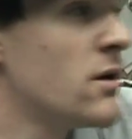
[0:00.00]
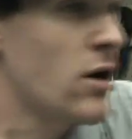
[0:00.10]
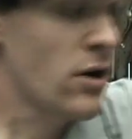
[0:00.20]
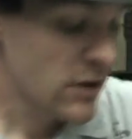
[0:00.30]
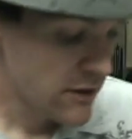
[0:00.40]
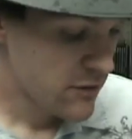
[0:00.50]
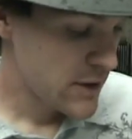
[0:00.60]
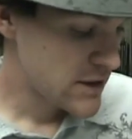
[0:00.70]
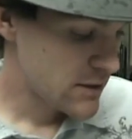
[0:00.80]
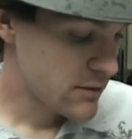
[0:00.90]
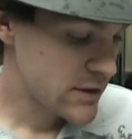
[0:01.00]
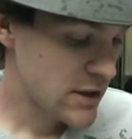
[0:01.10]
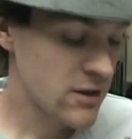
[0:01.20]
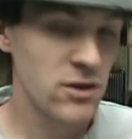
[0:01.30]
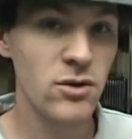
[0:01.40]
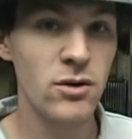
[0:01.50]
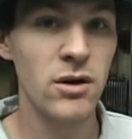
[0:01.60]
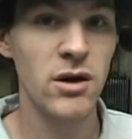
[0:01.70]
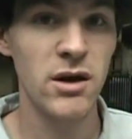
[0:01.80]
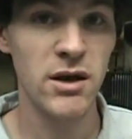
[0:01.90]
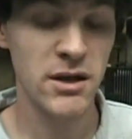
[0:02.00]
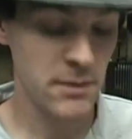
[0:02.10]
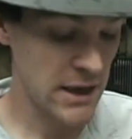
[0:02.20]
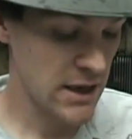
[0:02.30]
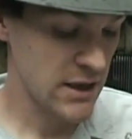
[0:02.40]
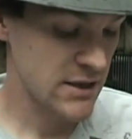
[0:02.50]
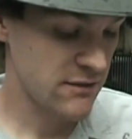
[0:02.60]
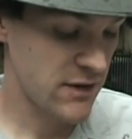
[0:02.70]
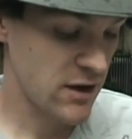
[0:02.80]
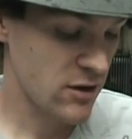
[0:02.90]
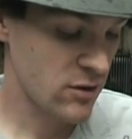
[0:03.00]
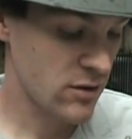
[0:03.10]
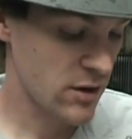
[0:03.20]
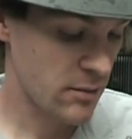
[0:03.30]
all the information I'm going to be telling you in the beginning of this video